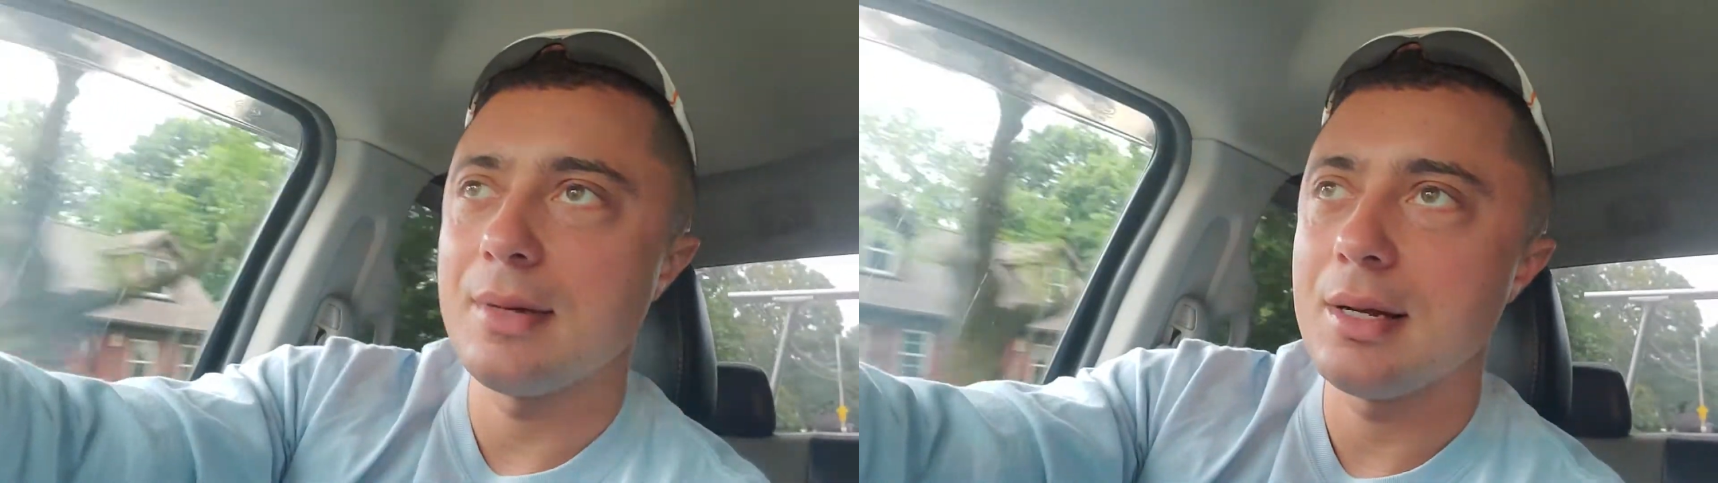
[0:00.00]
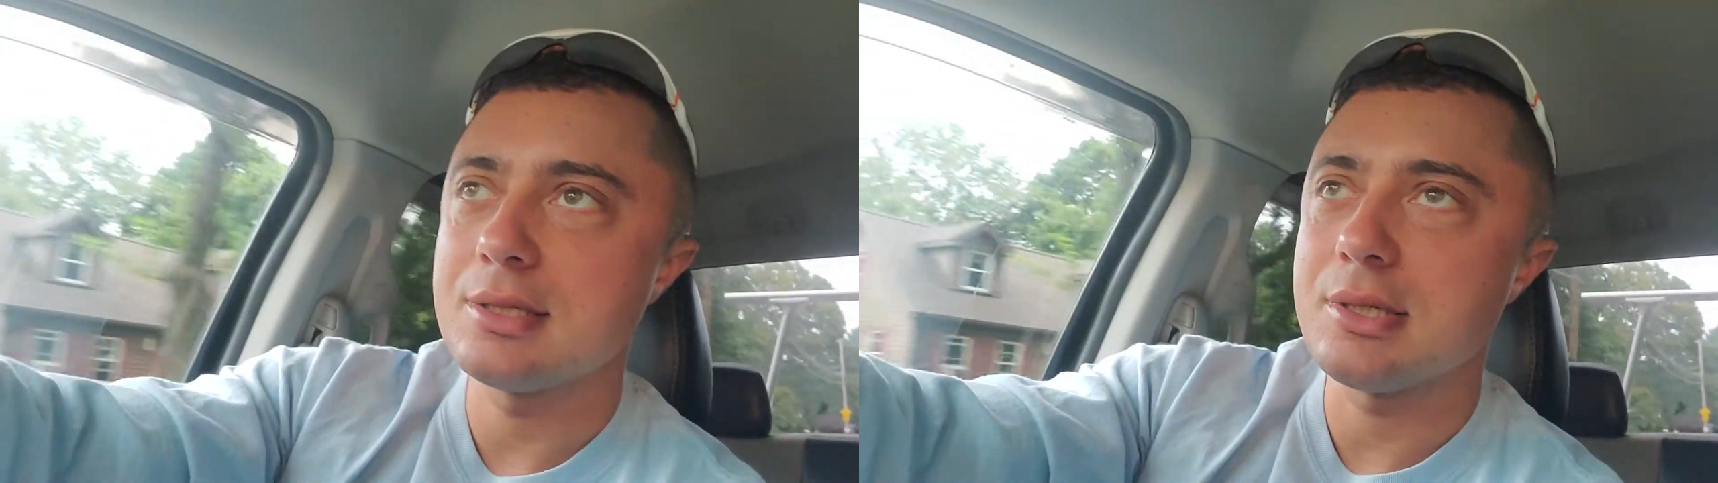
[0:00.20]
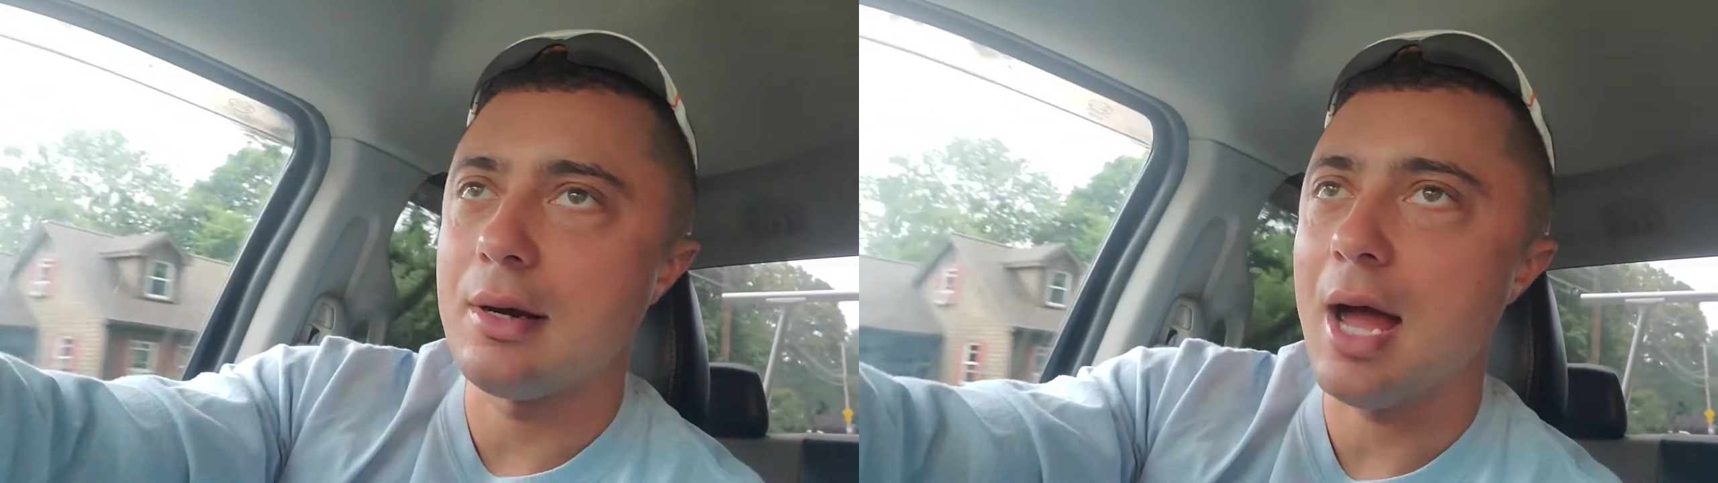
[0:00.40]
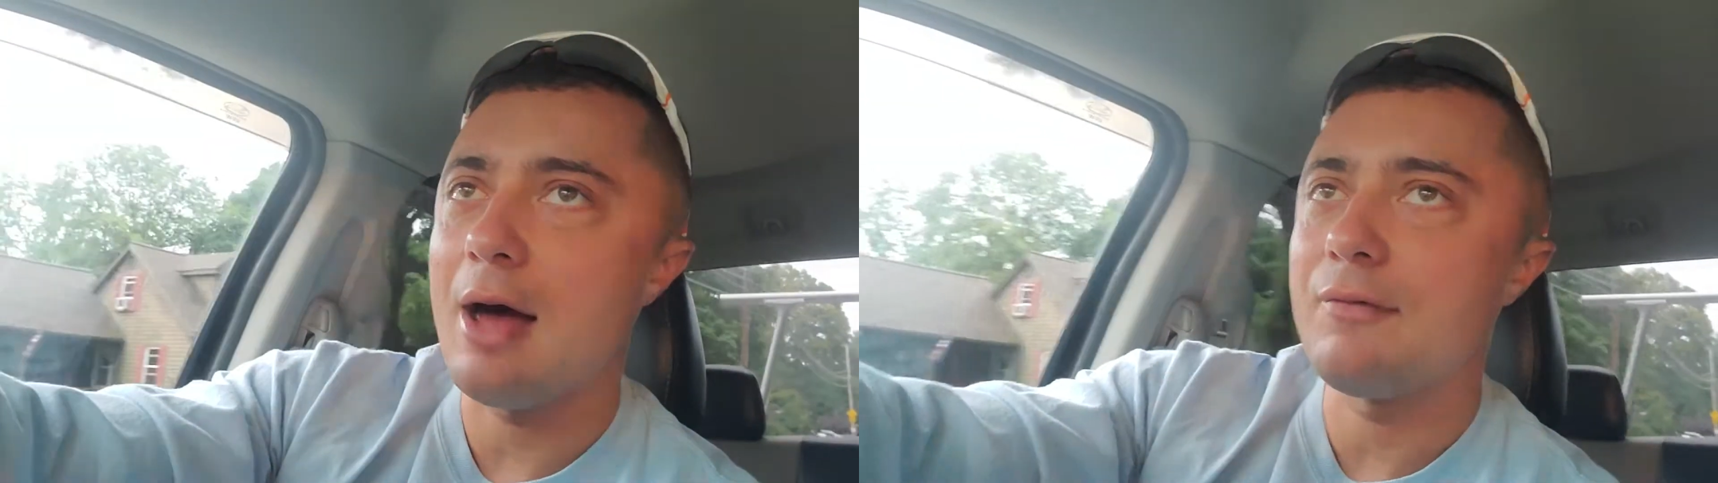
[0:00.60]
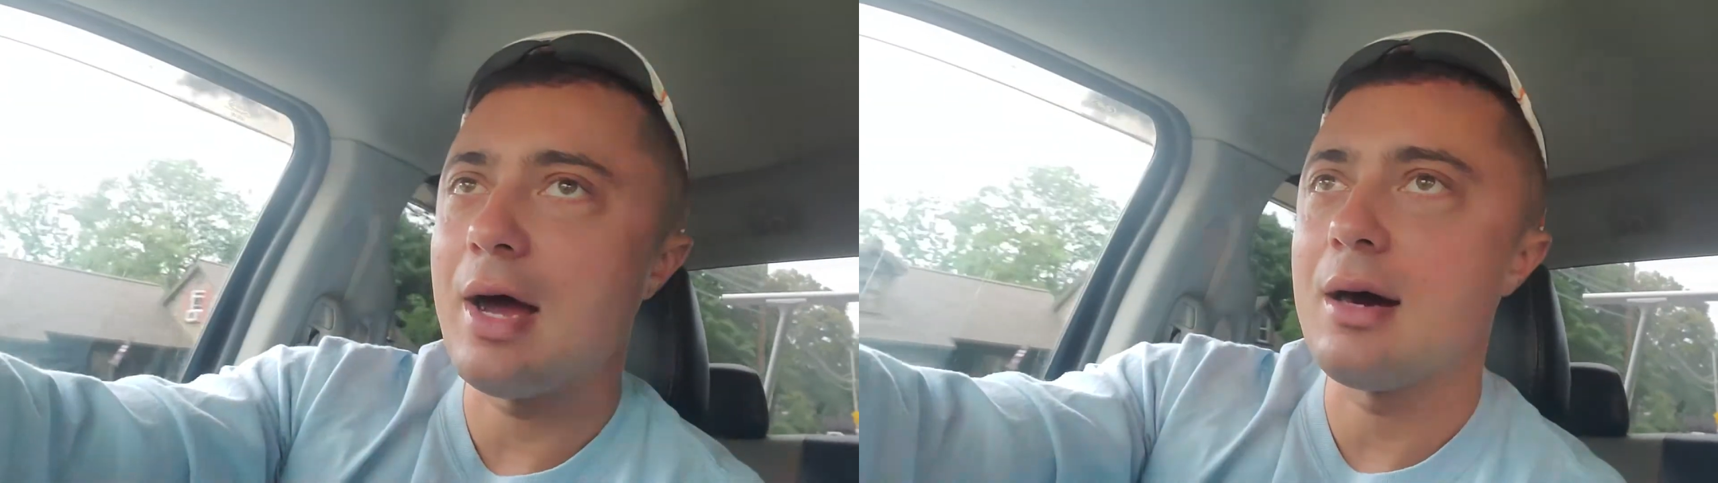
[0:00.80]
minutes or a
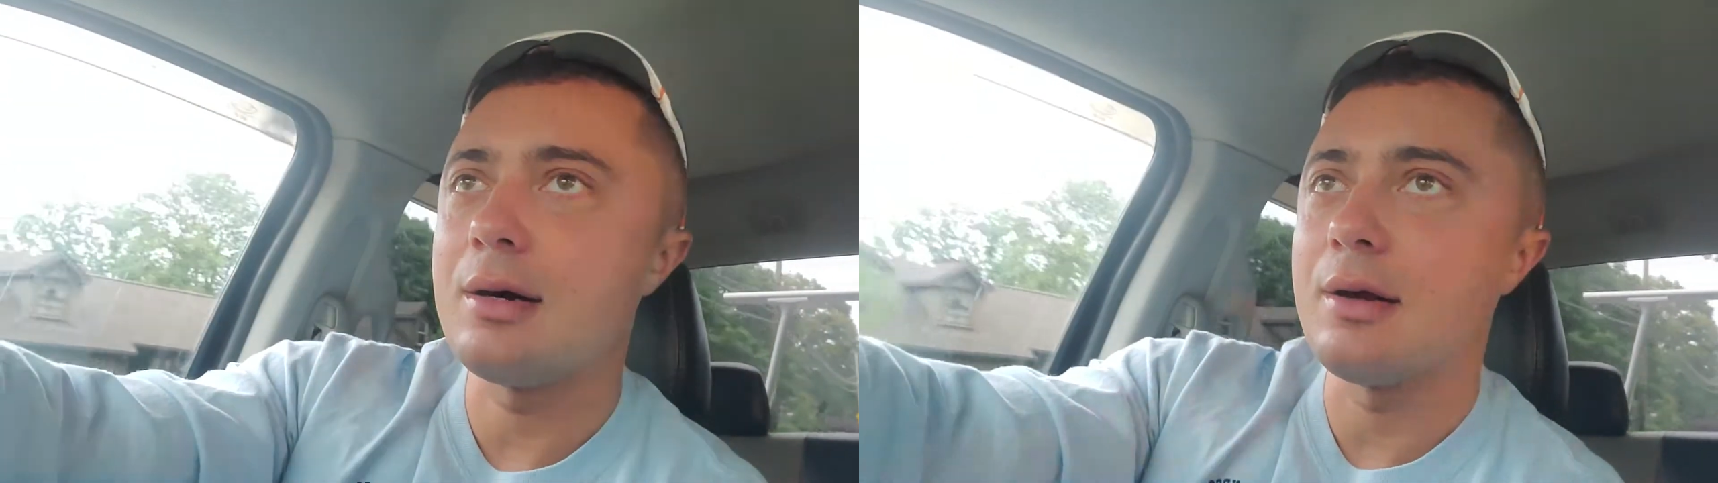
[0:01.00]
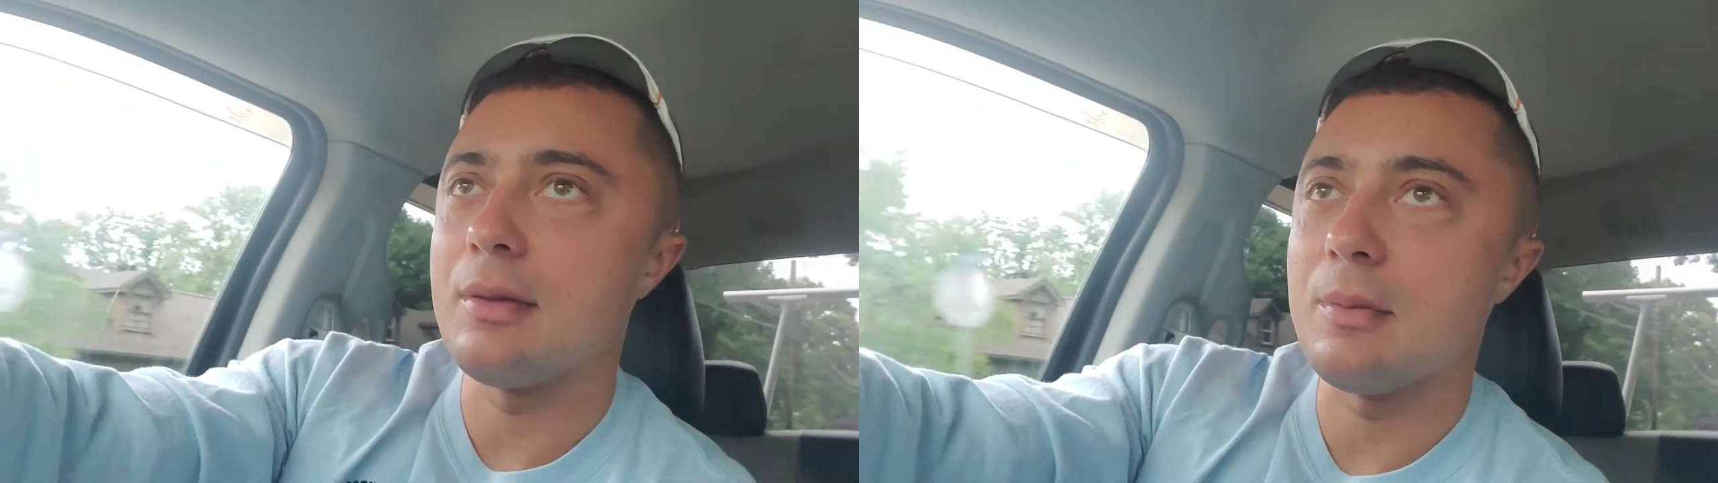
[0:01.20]
half hour in